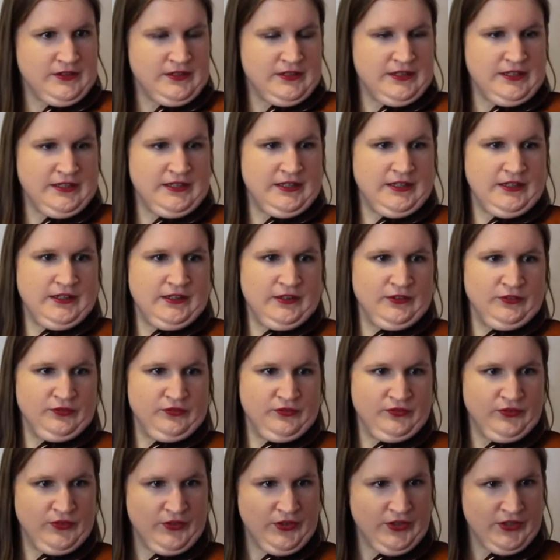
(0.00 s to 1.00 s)
3,
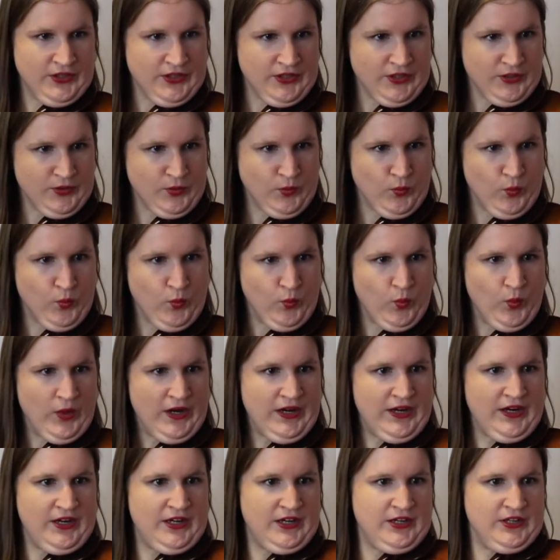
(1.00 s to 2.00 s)
4,
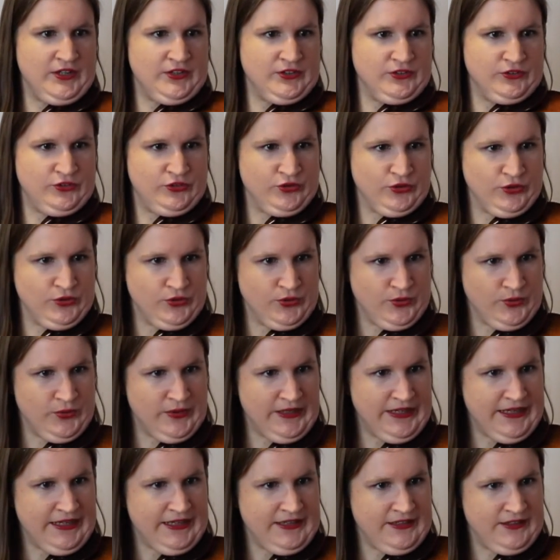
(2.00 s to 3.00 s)
1, 2
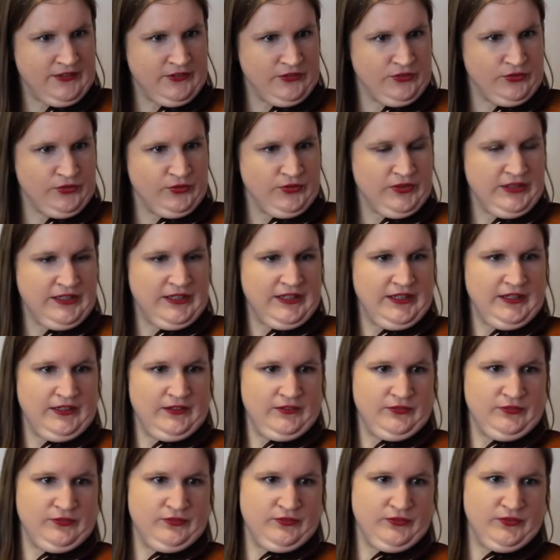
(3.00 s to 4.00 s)
and
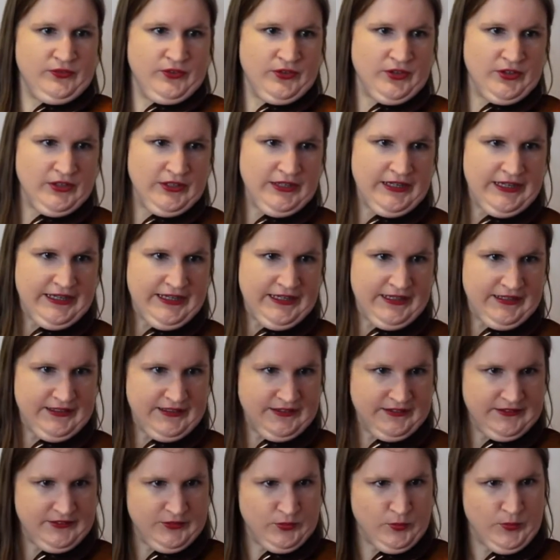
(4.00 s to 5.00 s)
3, 4
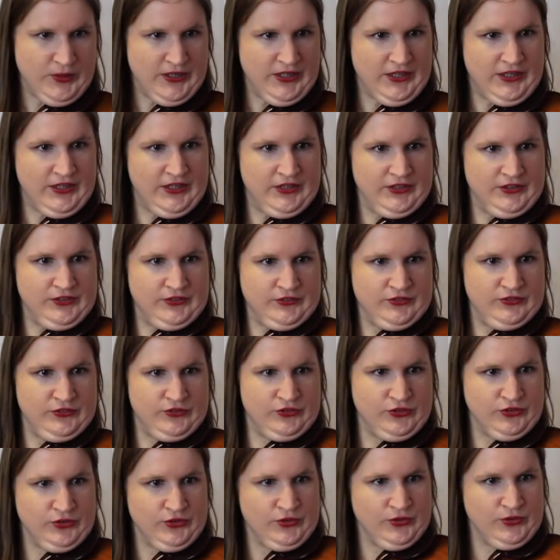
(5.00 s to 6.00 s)
and
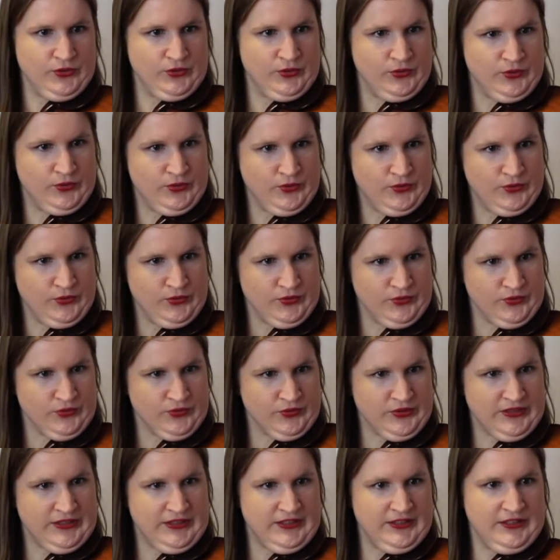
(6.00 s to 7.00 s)
1, 2,
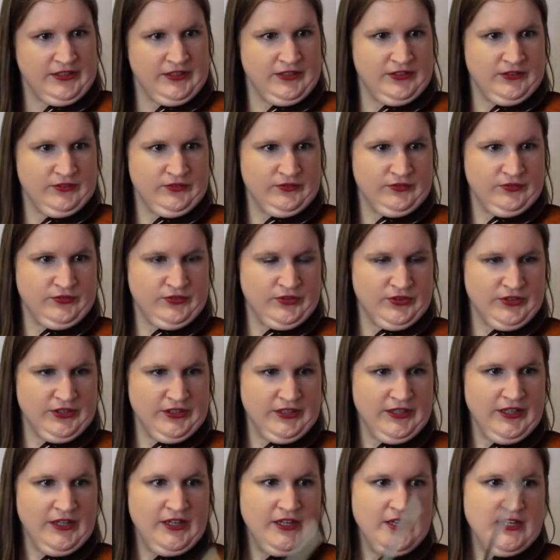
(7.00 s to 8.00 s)
3,
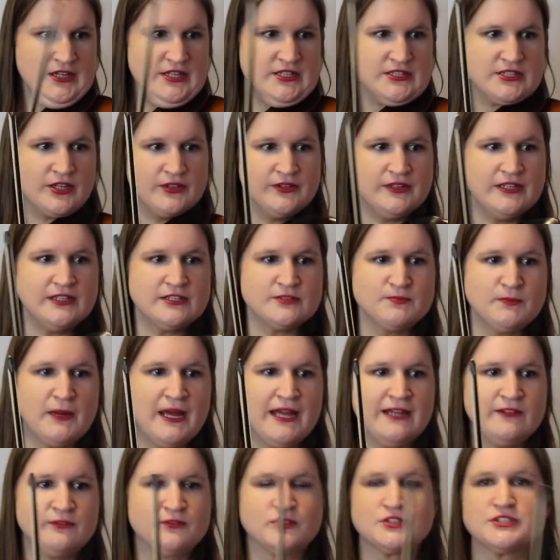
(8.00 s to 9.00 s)
4. So this
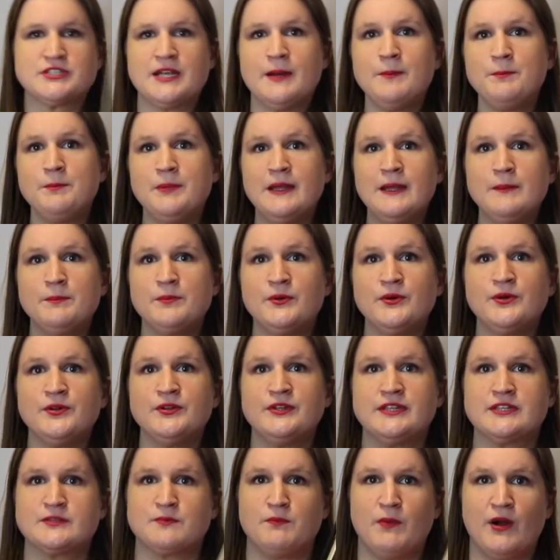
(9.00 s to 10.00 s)
might, for some
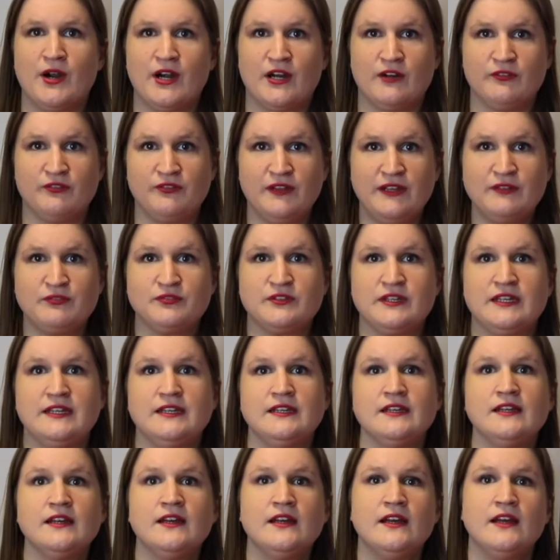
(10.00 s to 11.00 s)
people, this bar
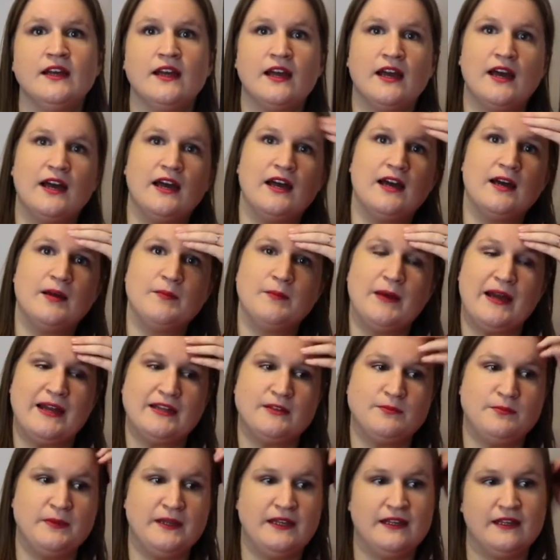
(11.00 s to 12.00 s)
15
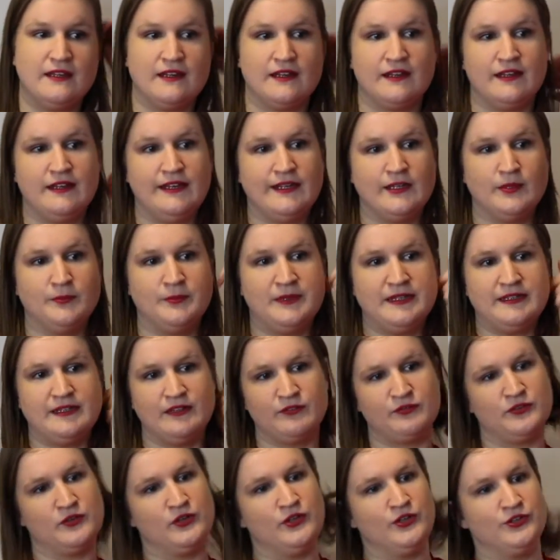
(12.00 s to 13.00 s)
might be a little bit
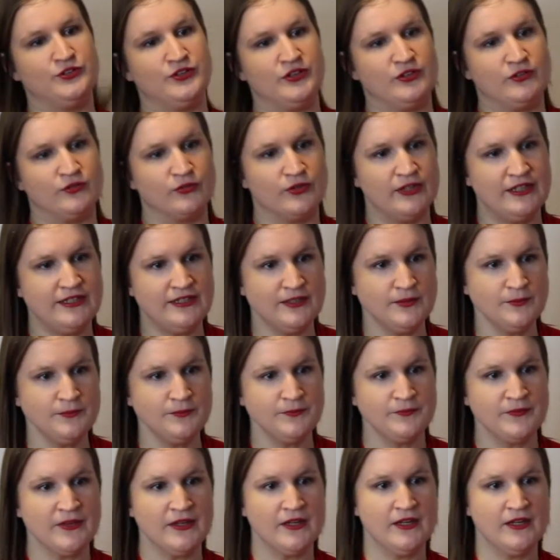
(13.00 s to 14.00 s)
difficult in rhythm.